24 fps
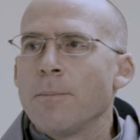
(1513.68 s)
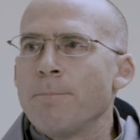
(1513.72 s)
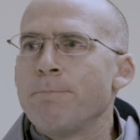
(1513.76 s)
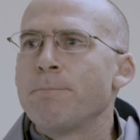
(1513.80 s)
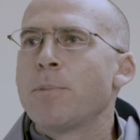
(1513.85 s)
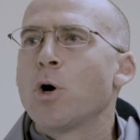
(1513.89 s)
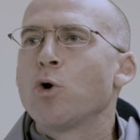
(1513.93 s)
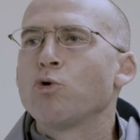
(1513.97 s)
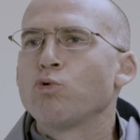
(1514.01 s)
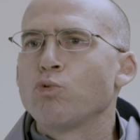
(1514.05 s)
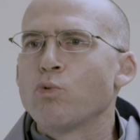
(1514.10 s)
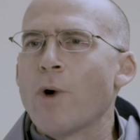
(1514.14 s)

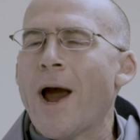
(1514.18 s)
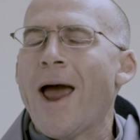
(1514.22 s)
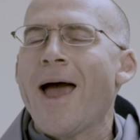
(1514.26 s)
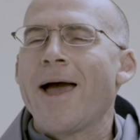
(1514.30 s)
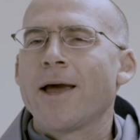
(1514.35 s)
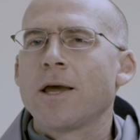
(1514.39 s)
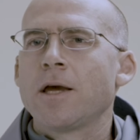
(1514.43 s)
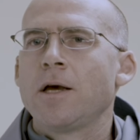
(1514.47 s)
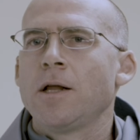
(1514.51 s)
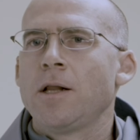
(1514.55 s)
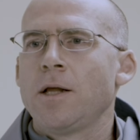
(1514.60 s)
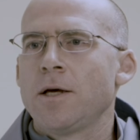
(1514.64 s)

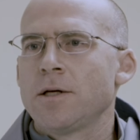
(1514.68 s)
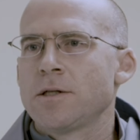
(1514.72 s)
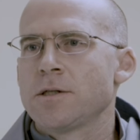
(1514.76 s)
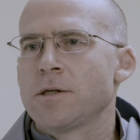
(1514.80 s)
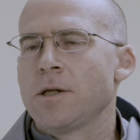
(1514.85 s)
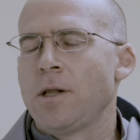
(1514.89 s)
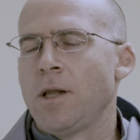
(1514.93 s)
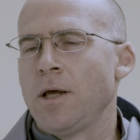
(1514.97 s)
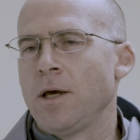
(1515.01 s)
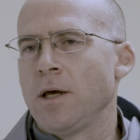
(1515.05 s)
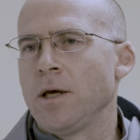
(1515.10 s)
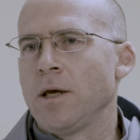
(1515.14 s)

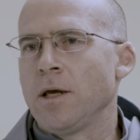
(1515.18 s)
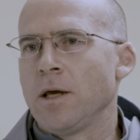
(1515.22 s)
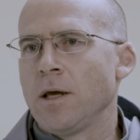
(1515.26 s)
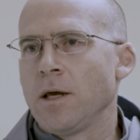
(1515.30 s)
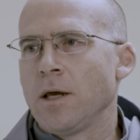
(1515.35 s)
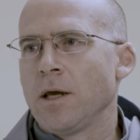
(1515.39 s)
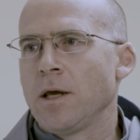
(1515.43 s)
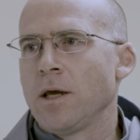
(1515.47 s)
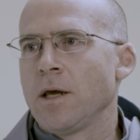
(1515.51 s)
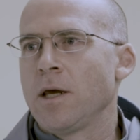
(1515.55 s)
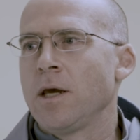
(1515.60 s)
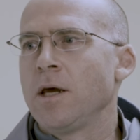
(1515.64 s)

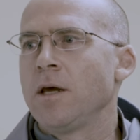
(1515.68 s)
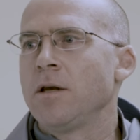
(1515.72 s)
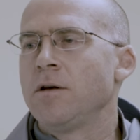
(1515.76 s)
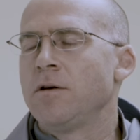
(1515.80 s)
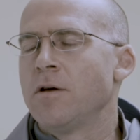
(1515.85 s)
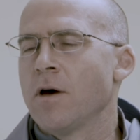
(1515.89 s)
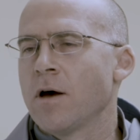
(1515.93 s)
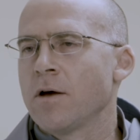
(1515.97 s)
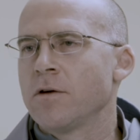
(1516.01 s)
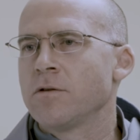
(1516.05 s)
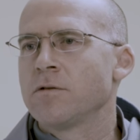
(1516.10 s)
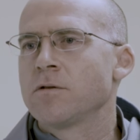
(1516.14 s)
miraculously, he
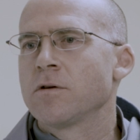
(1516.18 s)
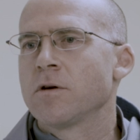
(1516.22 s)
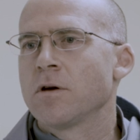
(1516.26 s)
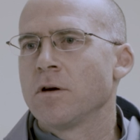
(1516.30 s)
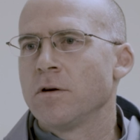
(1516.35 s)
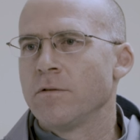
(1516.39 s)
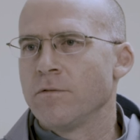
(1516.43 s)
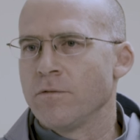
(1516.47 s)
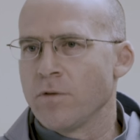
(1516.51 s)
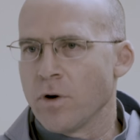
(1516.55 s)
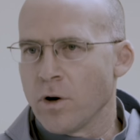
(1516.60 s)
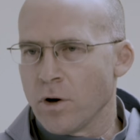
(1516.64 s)
does
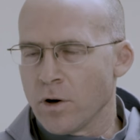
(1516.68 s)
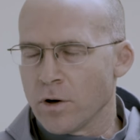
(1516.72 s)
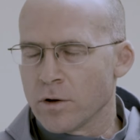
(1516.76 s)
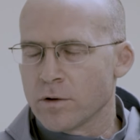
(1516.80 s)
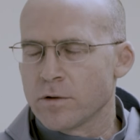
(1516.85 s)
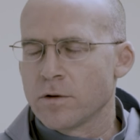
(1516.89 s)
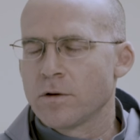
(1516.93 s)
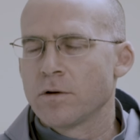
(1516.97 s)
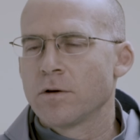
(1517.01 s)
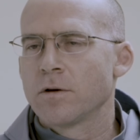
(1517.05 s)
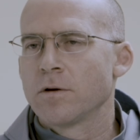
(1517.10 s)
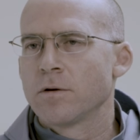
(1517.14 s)

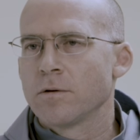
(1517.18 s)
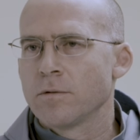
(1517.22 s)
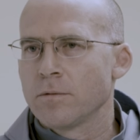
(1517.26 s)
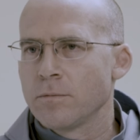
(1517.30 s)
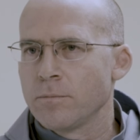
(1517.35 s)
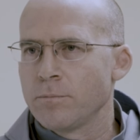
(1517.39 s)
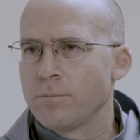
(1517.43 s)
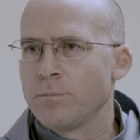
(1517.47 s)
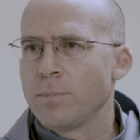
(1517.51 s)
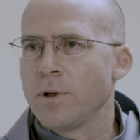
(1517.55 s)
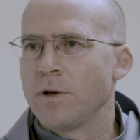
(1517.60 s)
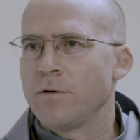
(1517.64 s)
convert
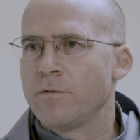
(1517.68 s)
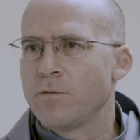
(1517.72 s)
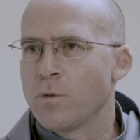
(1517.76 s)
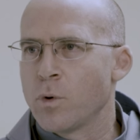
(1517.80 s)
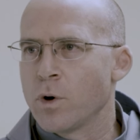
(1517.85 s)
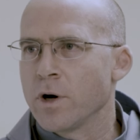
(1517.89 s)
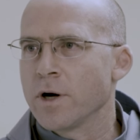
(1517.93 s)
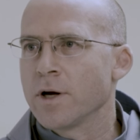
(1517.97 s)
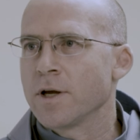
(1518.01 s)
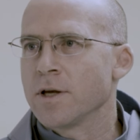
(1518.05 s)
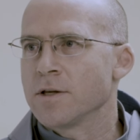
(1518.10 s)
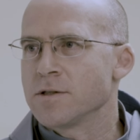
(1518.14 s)

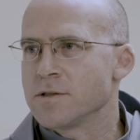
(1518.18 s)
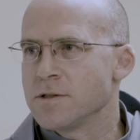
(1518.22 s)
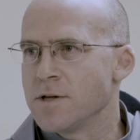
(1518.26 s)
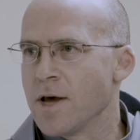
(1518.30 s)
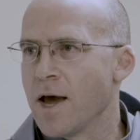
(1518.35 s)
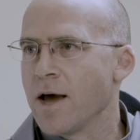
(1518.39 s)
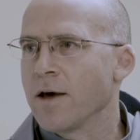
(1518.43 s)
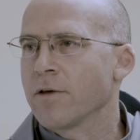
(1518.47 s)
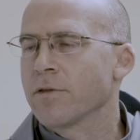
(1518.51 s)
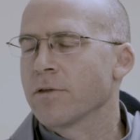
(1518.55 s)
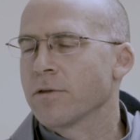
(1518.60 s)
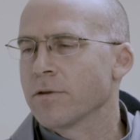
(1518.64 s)
before his
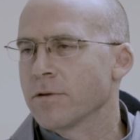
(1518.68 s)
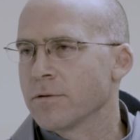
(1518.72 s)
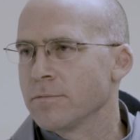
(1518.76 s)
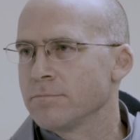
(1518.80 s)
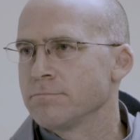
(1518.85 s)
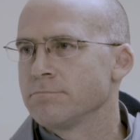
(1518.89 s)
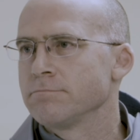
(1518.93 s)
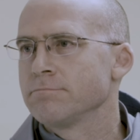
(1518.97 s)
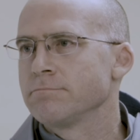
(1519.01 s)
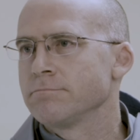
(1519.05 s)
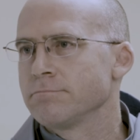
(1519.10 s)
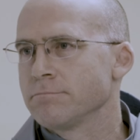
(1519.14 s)
death.
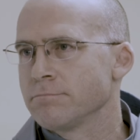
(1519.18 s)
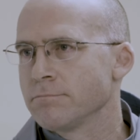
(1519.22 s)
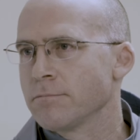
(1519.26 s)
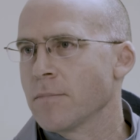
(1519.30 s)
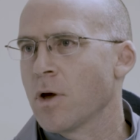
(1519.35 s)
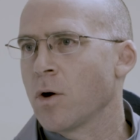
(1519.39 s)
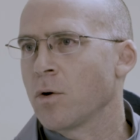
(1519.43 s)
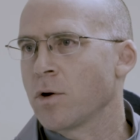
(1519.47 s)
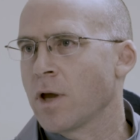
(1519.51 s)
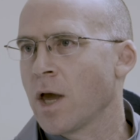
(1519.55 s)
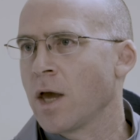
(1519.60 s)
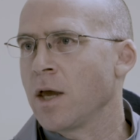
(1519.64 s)

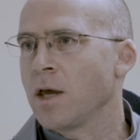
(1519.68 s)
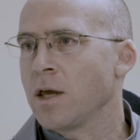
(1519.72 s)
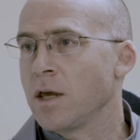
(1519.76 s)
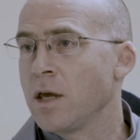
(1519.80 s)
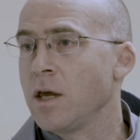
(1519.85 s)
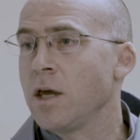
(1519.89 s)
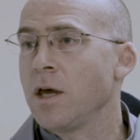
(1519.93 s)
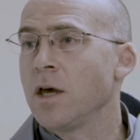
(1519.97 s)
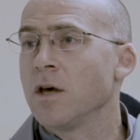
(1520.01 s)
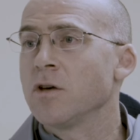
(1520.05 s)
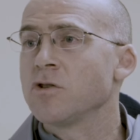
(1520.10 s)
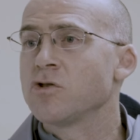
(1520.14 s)
Okay,
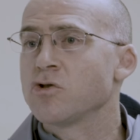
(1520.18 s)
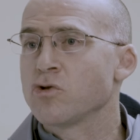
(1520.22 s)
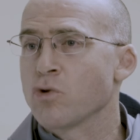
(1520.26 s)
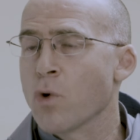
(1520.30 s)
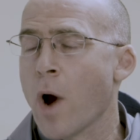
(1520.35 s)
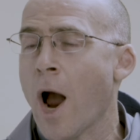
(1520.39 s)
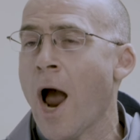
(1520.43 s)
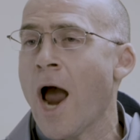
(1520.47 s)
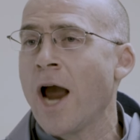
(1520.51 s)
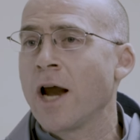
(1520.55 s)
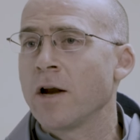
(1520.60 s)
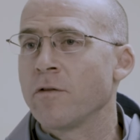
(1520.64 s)
he is
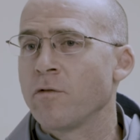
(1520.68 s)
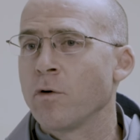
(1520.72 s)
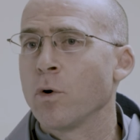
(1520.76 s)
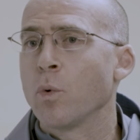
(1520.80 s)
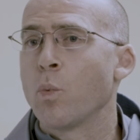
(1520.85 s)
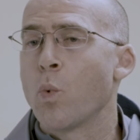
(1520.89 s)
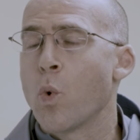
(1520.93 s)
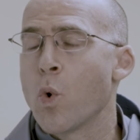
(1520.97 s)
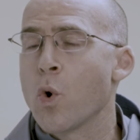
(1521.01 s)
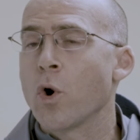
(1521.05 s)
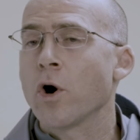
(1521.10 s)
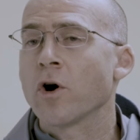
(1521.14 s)
tried for
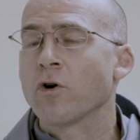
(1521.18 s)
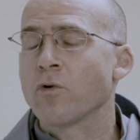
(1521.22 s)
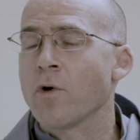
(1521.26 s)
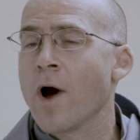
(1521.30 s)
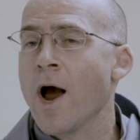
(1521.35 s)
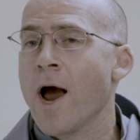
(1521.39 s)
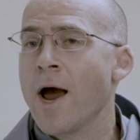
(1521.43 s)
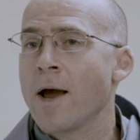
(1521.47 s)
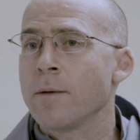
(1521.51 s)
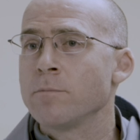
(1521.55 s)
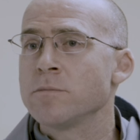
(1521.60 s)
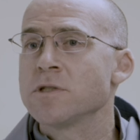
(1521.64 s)
war
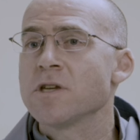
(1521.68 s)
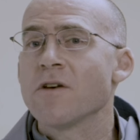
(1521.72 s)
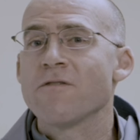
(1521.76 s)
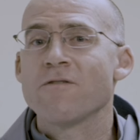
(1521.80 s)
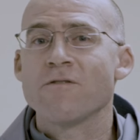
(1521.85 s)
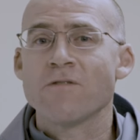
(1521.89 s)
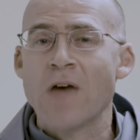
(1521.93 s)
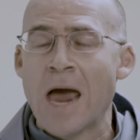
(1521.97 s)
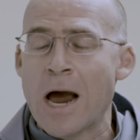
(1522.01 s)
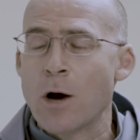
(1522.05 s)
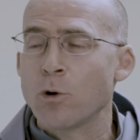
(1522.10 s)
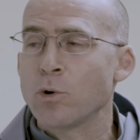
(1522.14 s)
crimes,
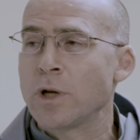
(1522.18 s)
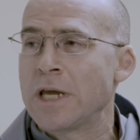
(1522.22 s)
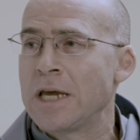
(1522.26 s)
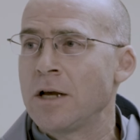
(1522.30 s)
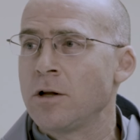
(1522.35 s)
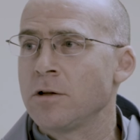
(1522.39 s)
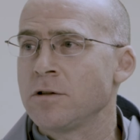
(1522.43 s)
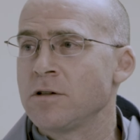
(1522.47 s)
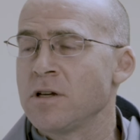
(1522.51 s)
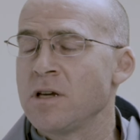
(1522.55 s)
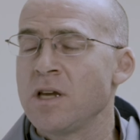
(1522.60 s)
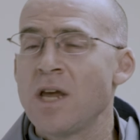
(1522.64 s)
found
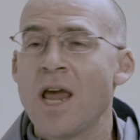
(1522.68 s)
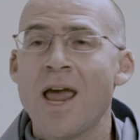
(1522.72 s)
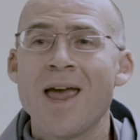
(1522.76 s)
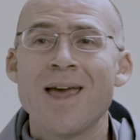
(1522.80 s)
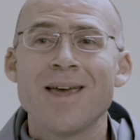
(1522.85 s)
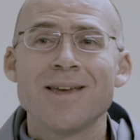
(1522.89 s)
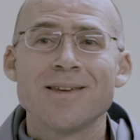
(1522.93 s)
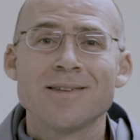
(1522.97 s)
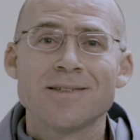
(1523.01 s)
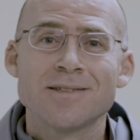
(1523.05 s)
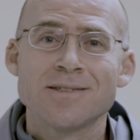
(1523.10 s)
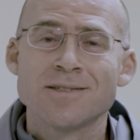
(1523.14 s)
guilty,
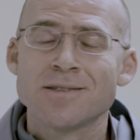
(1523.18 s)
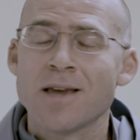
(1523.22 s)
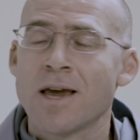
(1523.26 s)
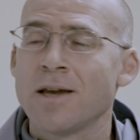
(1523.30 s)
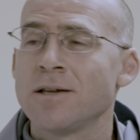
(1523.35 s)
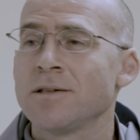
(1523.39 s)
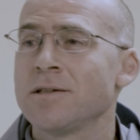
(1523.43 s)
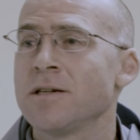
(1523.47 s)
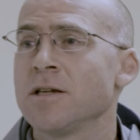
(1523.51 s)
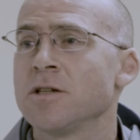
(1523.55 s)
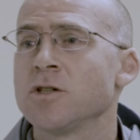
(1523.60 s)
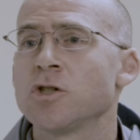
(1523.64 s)

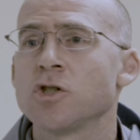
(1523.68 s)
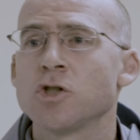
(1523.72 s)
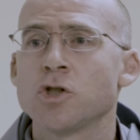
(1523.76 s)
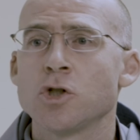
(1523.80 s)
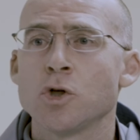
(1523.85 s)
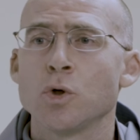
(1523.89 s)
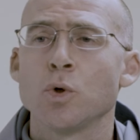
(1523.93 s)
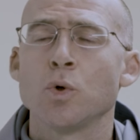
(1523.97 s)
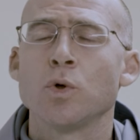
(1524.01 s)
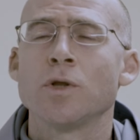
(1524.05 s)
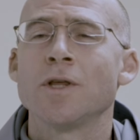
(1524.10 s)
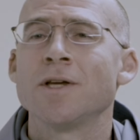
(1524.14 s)
sentenced
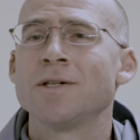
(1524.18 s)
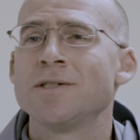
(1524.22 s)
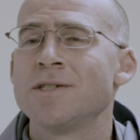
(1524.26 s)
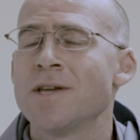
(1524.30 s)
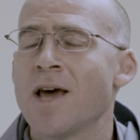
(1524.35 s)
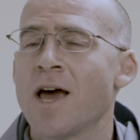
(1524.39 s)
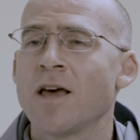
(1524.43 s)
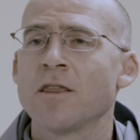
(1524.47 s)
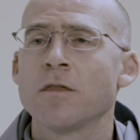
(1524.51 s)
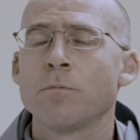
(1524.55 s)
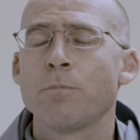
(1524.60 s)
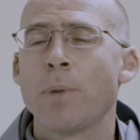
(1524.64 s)
to the
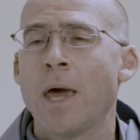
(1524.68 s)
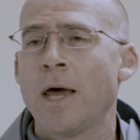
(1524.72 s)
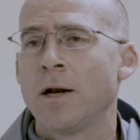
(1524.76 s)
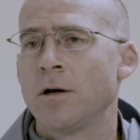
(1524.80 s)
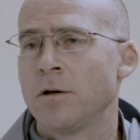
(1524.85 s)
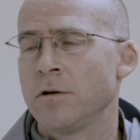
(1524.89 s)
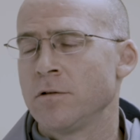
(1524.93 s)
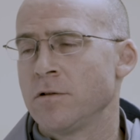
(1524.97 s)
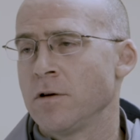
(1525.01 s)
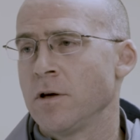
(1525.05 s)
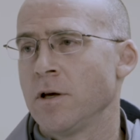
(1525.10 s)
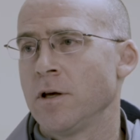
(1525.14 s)
death
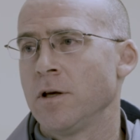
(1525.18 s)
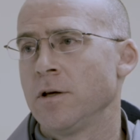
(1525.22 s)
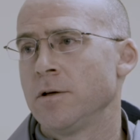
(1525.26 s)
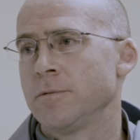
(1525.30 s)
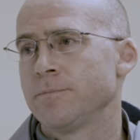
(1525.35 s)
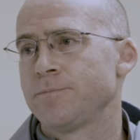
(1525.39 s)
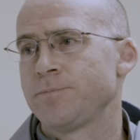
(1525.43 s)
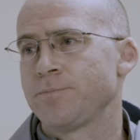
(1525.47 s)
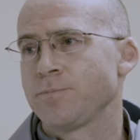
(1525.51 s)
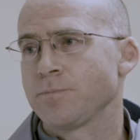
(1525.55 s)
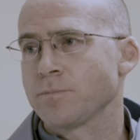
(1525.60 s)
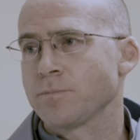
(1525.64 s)
penalty.